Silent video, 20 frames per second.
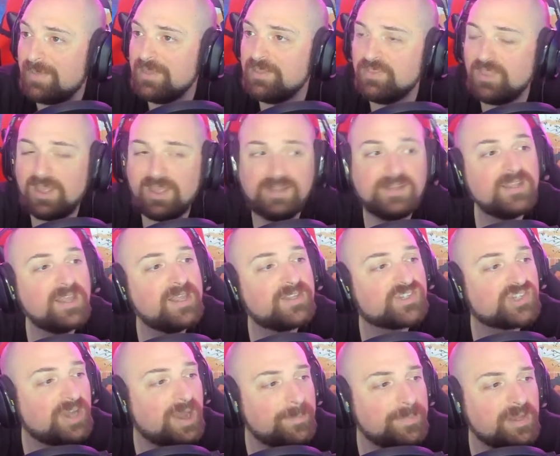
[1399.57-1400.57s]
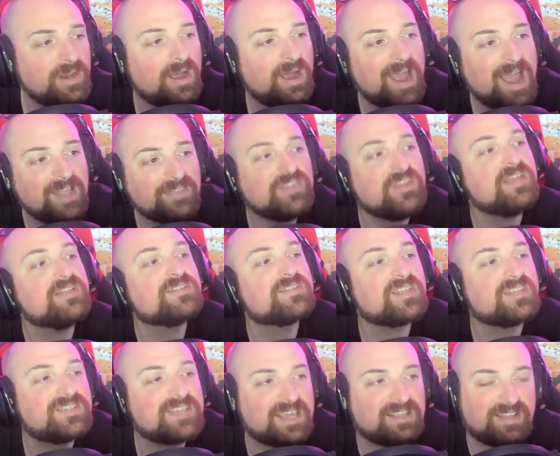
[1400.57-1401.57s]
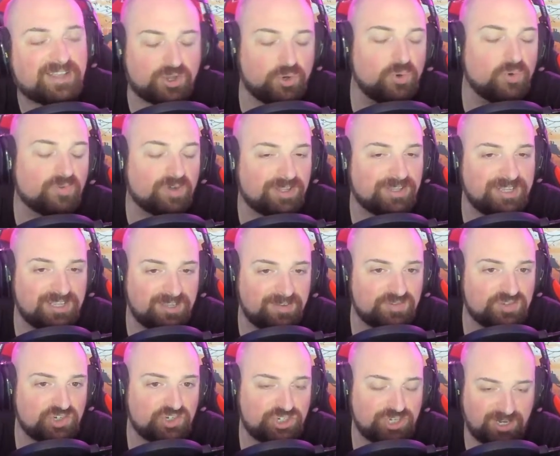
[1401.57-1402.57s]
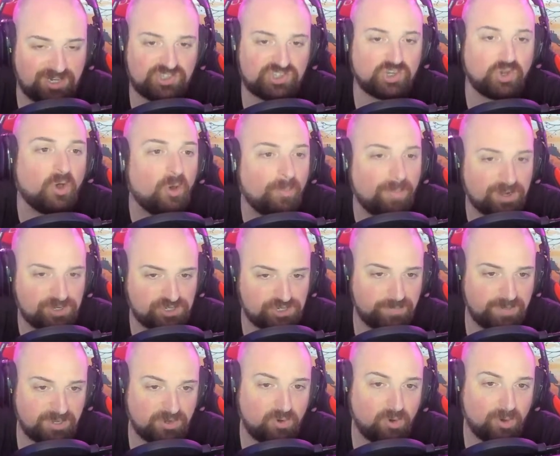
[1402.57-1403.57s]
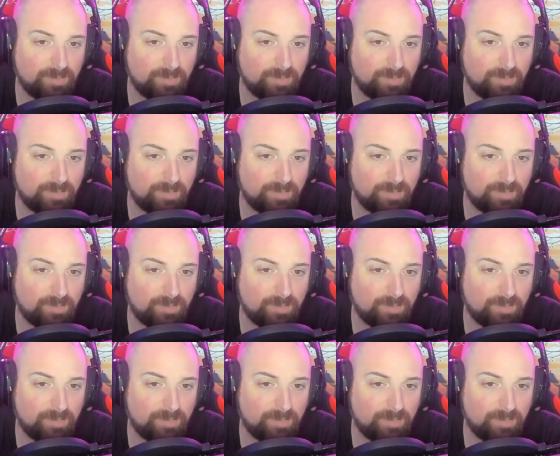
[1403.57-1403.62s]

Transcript: mean, I mean, at the end of the day, like, who really gives a shit? It's a whole bunch of big